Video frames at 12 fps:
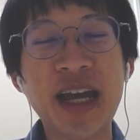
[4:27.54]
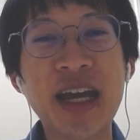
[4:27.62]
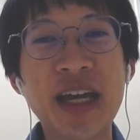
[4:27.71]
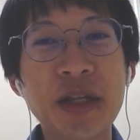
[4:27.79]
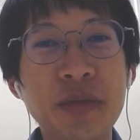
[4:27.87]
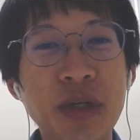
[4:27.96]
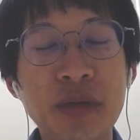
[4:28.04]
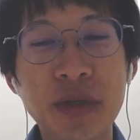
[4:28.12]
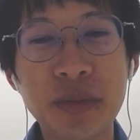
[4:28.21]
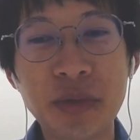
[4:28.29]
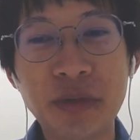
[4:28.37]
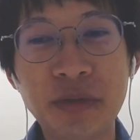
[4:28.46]
And when
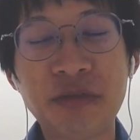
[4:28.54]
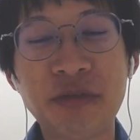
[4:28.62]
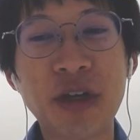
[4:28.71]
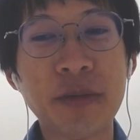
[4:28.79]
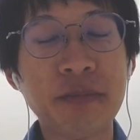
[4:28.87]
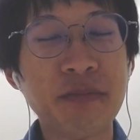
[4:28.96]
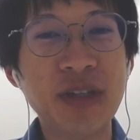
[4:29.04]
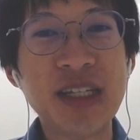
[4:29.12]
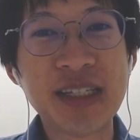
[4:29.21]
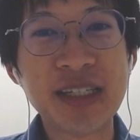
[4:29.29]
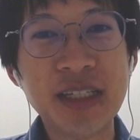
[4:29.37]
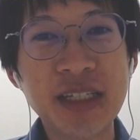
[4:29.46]
we move from
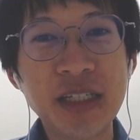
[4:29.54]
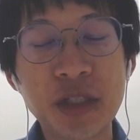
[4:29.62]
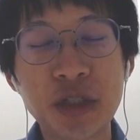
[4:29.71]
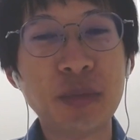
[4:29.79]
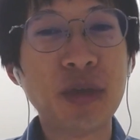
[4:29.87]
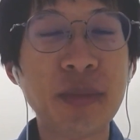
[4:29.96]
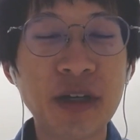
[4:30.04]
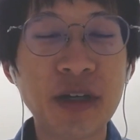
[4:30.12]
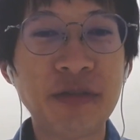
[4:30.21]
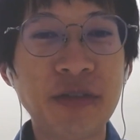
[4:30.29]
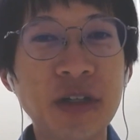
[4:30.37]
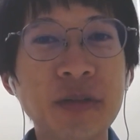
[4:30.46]
PC to mobile
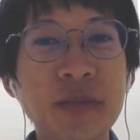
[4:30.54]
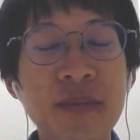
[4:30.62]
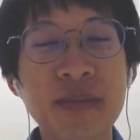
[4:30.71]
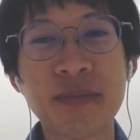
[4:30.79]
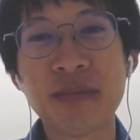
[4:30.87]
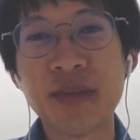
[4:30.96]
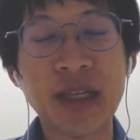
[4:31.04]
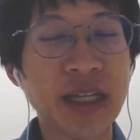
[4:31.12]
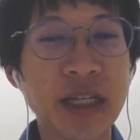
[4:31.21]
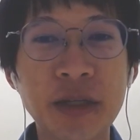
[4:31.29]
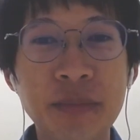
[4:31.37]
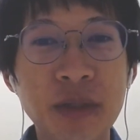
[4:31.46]
phone,
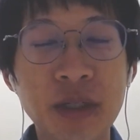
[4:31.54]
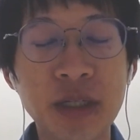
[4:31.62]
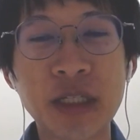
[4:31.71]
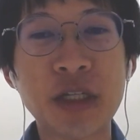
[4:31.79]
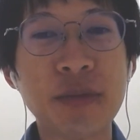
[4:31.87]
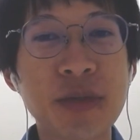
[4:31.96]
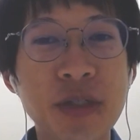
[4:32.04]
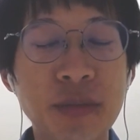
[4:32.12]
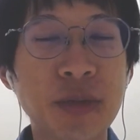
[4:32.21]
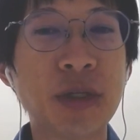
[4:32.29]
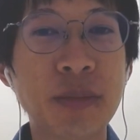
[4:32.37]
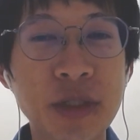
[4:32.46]
in terms
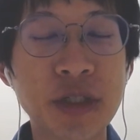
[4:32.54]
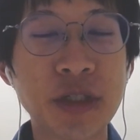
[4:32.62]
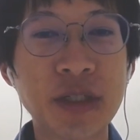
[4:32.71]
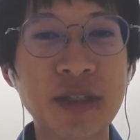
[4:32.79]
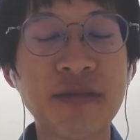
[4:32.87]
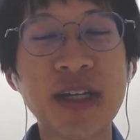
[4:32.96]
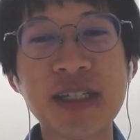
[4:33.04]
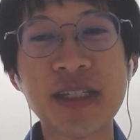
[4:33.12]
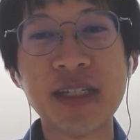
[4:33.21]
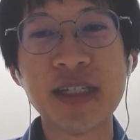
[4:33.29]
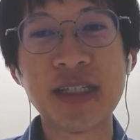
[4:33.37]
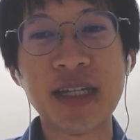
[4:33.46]
of commercial
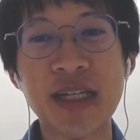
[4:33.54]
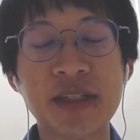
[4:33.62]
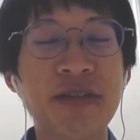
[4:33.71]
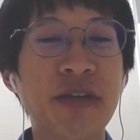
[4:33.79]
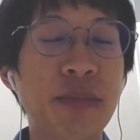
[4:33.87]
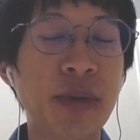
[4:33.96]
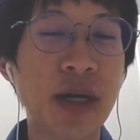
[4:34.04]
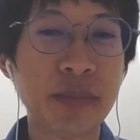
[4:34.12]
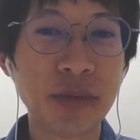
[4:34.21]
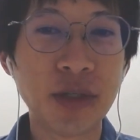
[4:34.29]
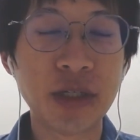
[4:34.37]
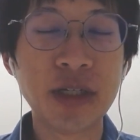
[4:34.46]
devices that is very
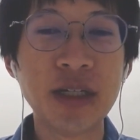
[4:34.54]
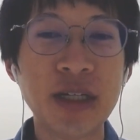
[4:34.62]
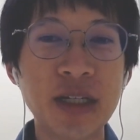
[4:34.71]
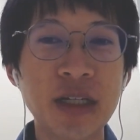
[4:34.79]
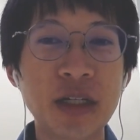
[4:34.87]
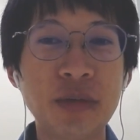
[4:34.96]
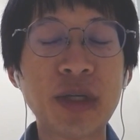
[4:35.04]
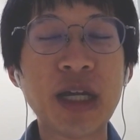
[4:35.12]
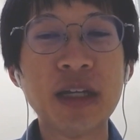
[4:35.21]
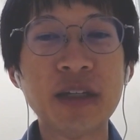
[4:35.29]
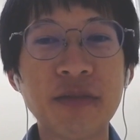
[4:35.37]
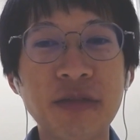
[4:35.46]
popular, we
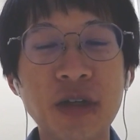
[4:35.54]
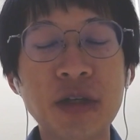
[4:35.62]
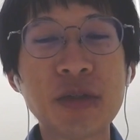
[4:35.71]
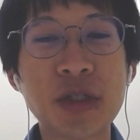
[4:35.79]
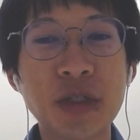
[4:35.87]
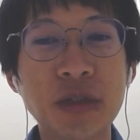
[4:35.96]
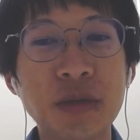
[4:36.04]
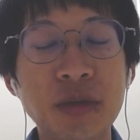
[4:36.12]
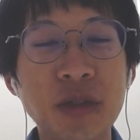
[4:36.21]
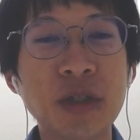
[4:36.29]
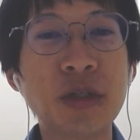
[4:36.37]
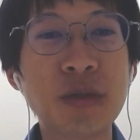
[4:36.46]
kind of also
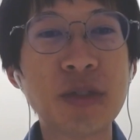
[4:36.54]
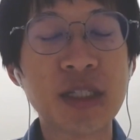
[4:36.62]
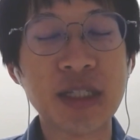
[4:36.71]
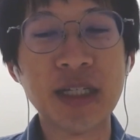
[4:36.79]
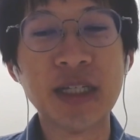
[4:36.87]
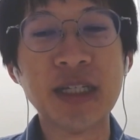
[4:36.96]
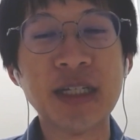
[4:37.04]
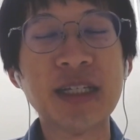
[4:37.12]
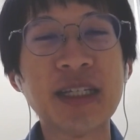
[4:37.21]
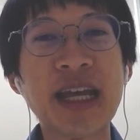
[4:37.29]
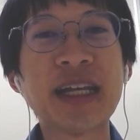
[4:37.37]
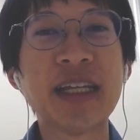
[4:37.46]
lose the
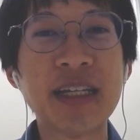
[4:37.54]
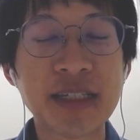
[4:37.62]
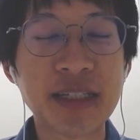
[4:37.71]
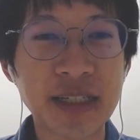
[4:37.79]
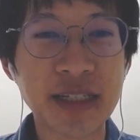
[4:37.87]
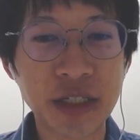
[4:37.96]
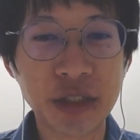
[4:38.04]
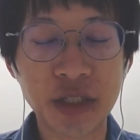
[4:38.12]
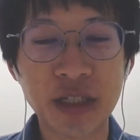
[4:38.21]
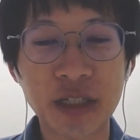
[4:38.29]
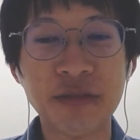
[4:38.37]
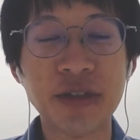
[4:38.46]
tactile
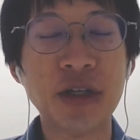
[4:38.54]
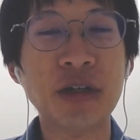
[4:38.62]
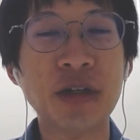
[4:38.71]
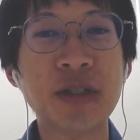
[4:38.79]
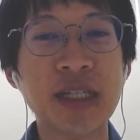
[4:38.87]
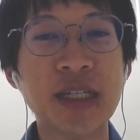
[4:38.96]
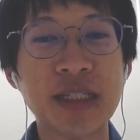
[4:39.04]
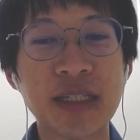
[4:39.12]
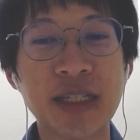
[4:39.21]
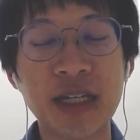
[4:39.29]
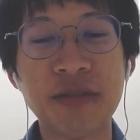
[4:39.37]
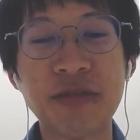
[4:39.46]
sensation of all these
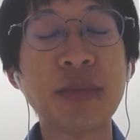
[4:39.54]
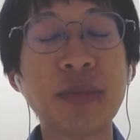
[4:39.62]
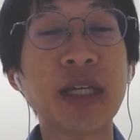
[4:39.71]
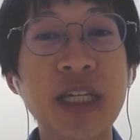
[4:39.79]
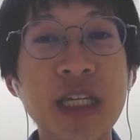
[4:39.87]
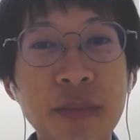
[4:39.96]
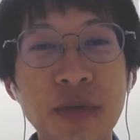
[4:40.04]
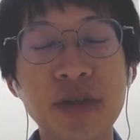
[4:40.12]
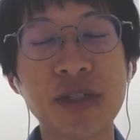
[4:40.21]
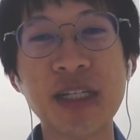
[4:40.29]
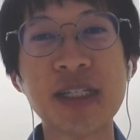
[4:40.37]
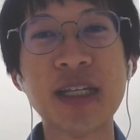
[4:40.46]
from the
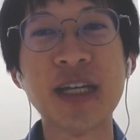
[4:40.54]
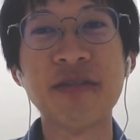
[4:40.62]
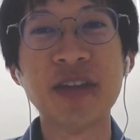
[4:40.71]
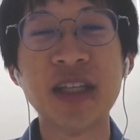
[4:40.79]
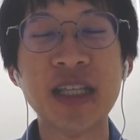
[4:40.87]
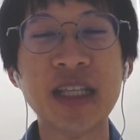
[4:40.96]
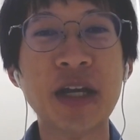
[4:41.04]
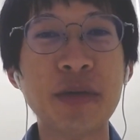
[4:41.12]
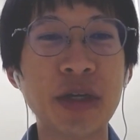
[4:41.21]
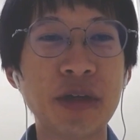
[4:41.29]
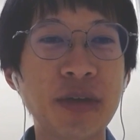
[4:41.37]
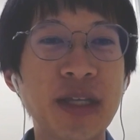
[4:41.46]
keyboard itself. Now
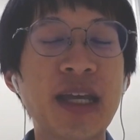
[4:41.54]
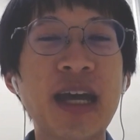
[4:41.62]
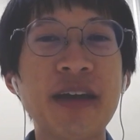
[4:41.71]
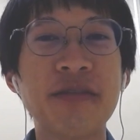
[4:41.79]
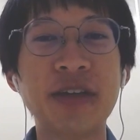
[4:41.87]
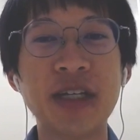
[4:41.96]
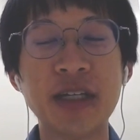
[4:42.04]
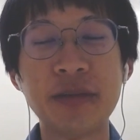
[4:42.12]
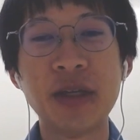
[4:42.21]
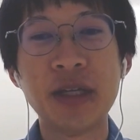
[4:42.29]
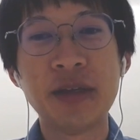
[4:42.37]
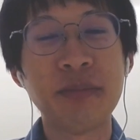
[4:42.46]
we only have a
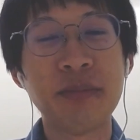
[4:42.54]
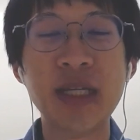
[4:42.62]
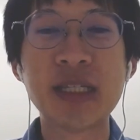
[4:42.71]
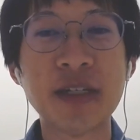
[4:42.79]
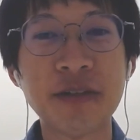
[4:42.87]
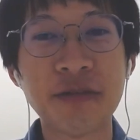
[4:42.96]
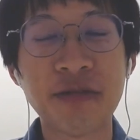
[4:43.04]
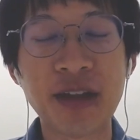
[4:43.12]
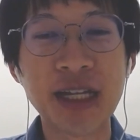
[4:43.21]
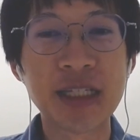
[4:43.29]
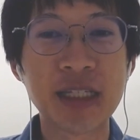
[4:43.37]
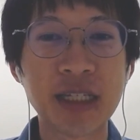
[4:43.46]
piece of
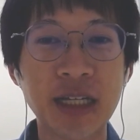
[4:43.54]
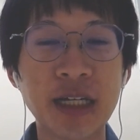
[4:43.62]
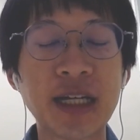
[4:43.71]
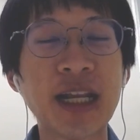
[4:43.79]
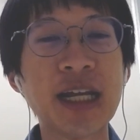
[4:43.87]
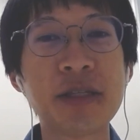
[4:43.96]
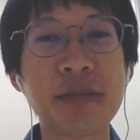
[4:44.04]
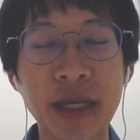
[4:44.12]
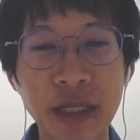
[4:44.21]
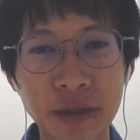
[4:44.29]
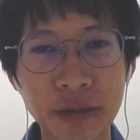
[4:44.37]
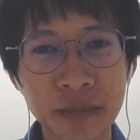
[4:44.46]
flat glass
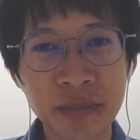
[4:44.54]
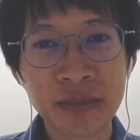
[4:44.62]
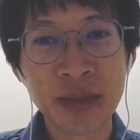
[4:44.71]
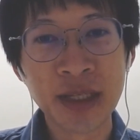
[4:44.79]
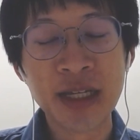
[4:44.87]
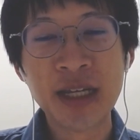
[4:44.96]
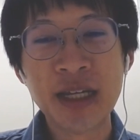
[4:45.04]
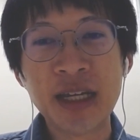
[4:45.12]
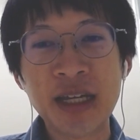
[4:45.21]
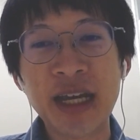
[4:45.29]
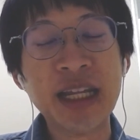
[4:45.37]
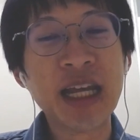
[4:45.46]
panel.
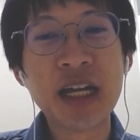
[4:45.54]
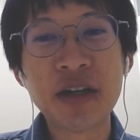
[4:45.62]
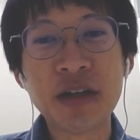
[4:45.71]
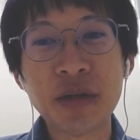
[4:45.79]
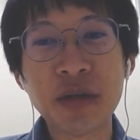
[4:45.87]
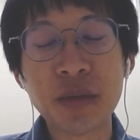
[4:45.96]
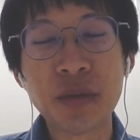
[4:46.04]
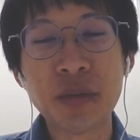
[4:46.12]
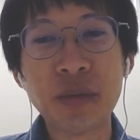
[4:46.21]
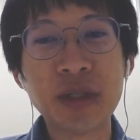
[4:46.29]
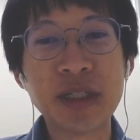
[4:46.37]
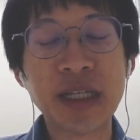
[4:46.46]
And now
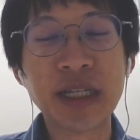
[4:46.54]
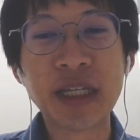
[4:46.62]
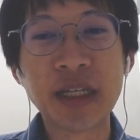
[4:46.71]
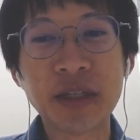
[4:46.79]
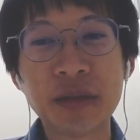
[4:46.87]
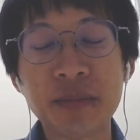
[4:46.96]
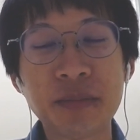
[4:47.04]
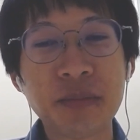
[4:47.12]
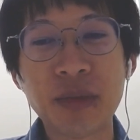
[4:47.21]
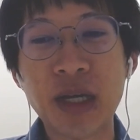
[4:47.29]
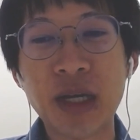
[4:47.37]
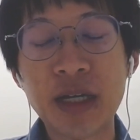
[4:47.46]
we're thinking
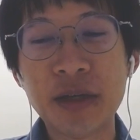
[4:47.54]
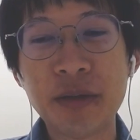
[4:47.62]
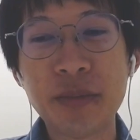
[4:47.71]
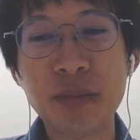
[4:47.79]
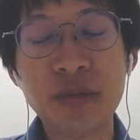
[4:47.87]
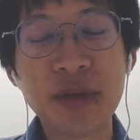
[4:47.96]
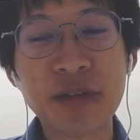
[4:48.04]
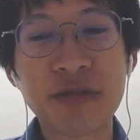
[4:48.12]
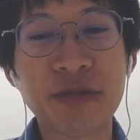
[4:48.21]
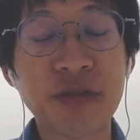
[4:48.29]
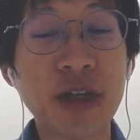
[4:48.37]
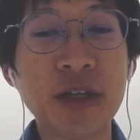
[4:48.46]
moving
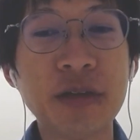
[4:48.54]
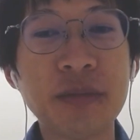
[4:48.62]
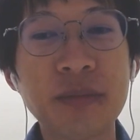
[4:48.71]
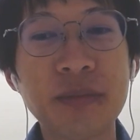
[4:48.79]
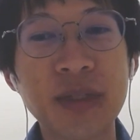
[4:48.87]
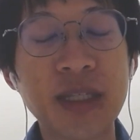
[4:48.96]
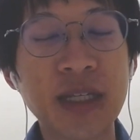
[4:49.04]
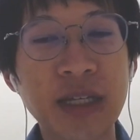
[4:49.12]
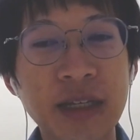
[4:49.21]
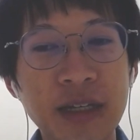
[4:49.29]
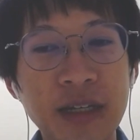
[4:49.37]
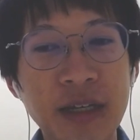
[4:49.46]
from
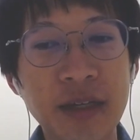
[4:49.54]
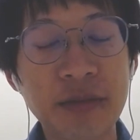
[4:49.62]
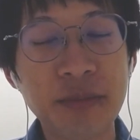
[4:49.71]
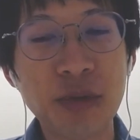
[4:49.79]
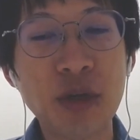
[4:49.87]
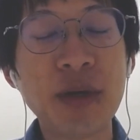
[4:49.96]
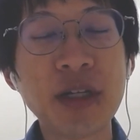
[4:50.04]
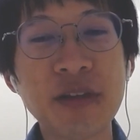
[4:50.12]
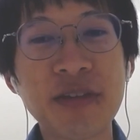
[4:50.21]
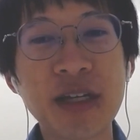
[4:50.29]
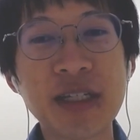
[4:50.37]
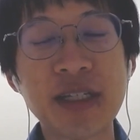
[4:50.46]
the mobile
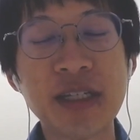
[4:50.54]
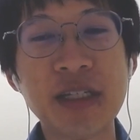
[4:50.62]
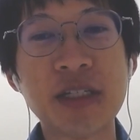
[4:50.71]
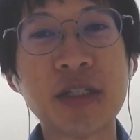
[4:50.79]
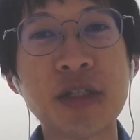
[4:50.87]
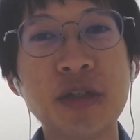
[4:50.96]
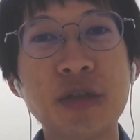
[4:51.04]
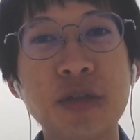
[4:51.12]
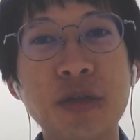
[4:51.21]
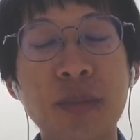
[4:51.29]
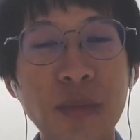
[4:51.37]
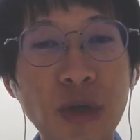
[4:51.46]
devices
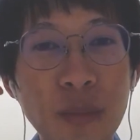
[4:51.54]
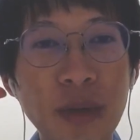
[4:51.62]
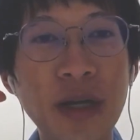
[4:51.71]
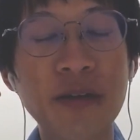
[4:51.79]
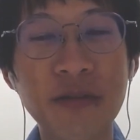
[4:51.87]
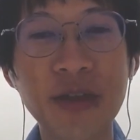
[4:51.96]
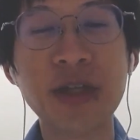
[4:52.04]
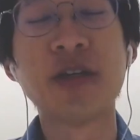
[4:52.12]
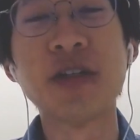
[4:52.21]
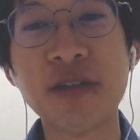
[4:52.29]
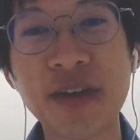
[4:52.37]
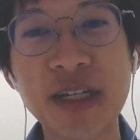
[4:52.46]
to mobile VR
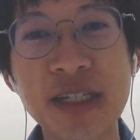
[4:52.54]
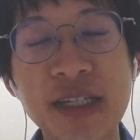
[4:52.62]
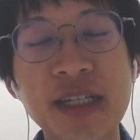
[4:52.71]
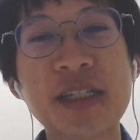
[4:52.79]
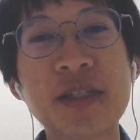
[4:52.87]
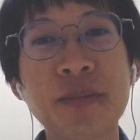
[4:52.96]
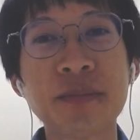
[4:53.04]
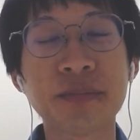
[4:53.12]
devices.